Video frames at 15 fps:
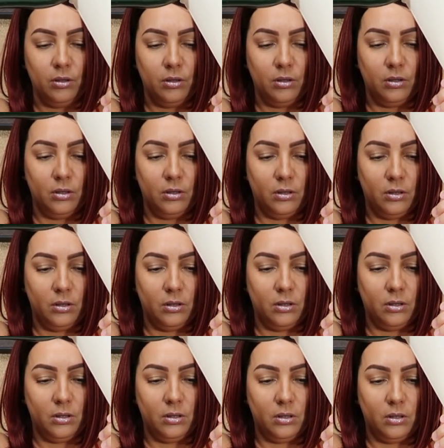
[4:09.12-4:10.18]

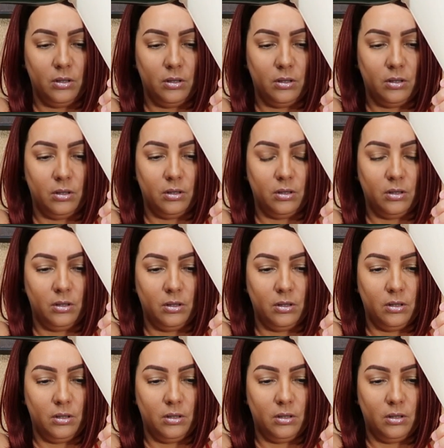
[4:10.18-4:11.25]

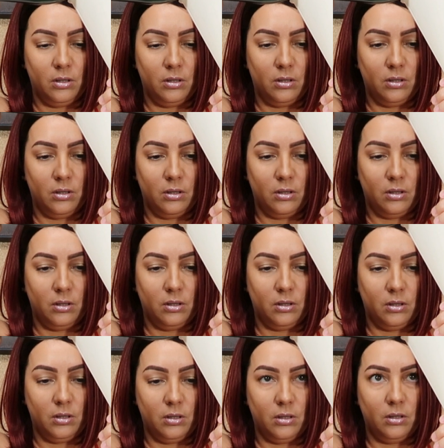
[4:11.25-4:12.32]

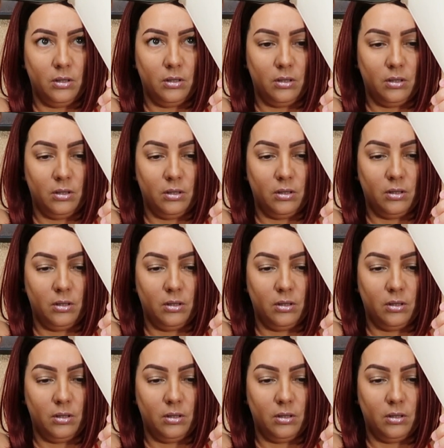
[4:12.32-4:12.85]
[no speech]